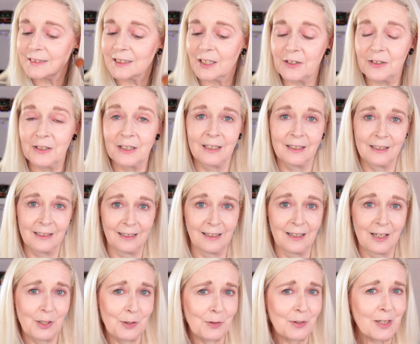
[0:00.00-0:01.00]
So
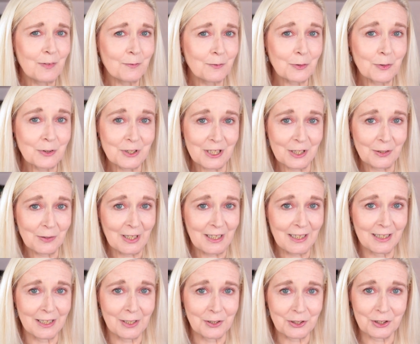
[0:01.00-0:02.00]
looking forward to looking
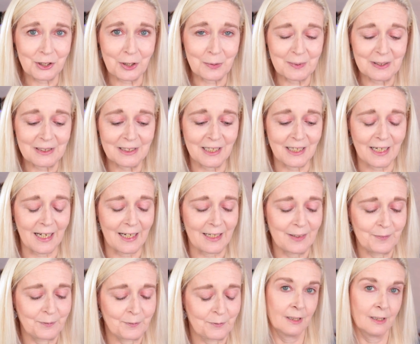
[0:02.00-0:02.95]
in those shops today.